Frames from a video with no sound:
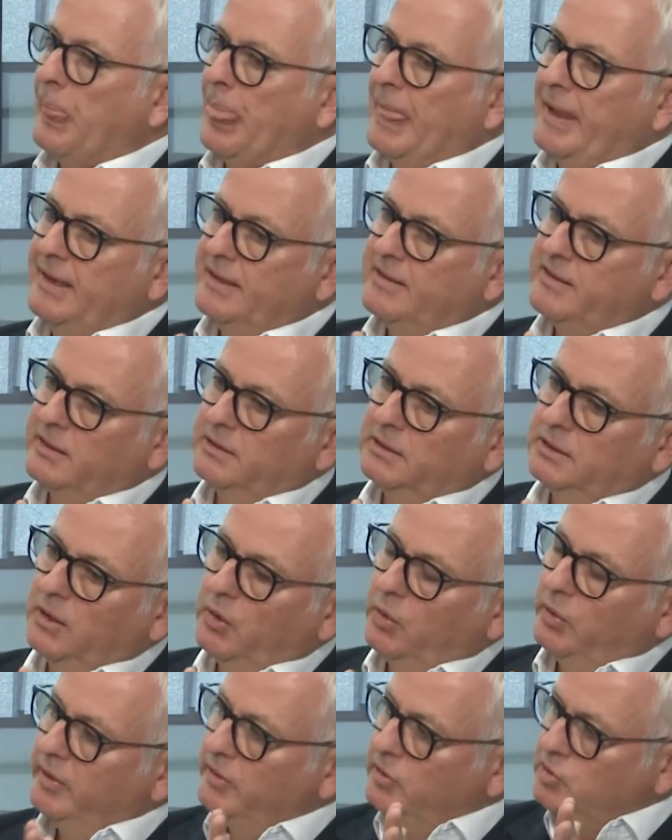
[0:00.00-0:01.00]
It's a
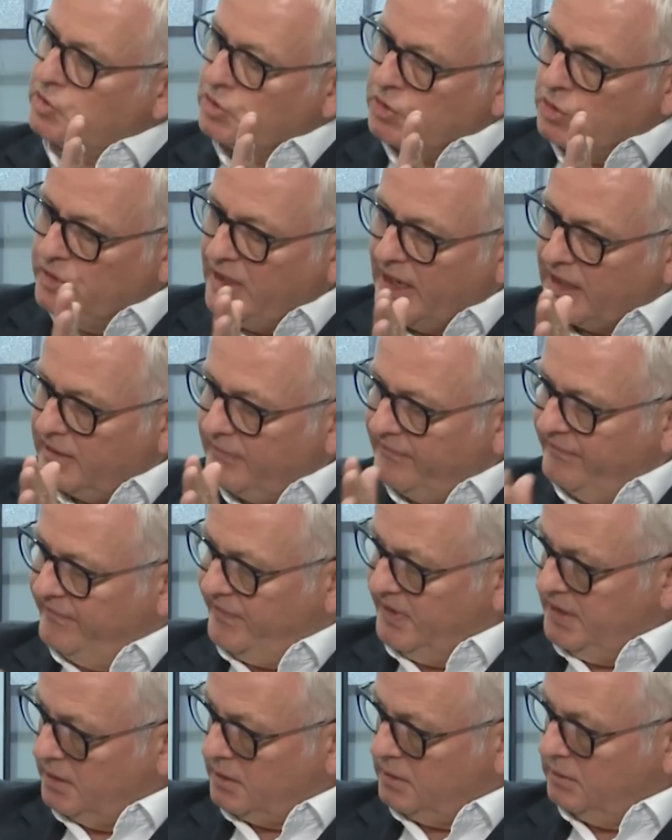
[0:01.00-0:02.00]
loan to that
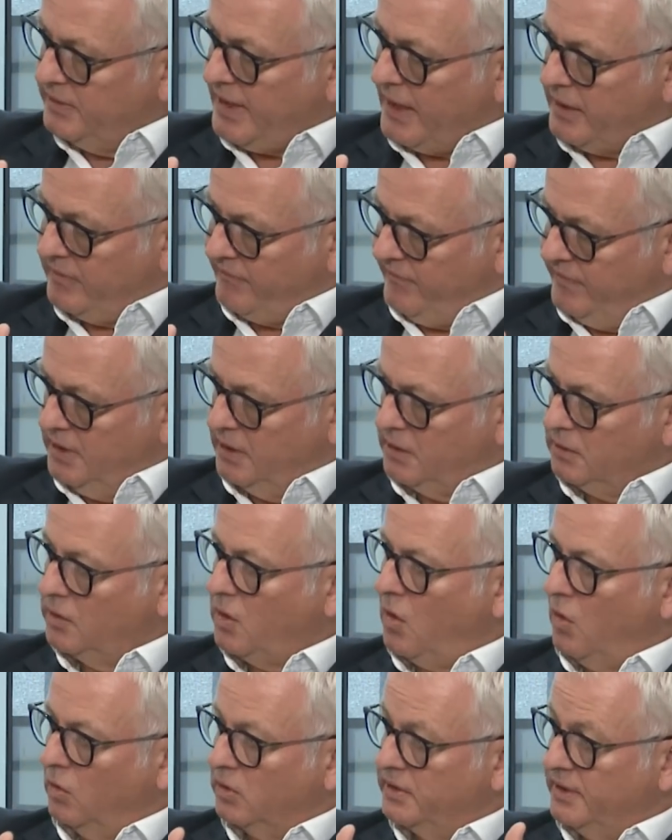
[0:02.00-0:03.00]
vehicle
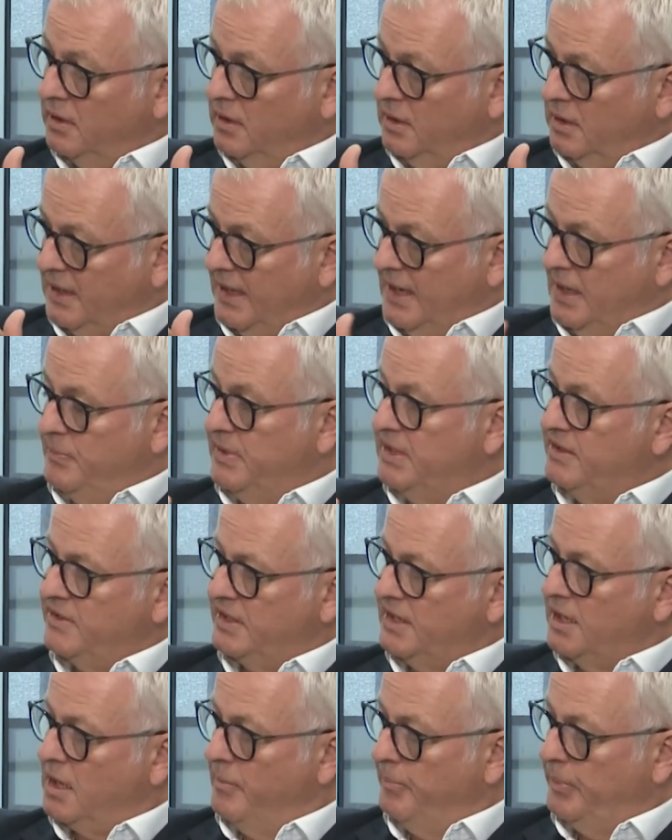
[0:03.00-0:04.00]
called ABC
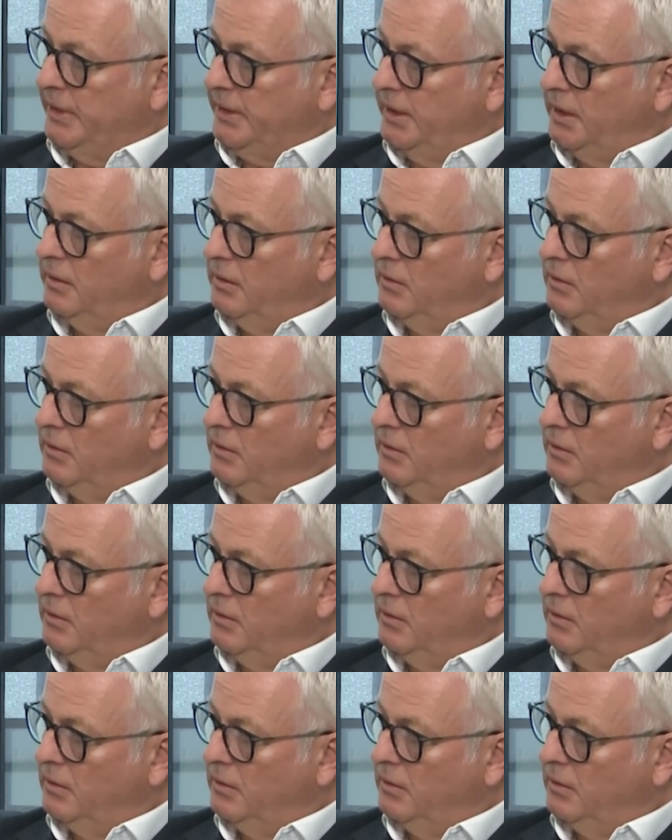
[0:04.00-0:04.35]
Company,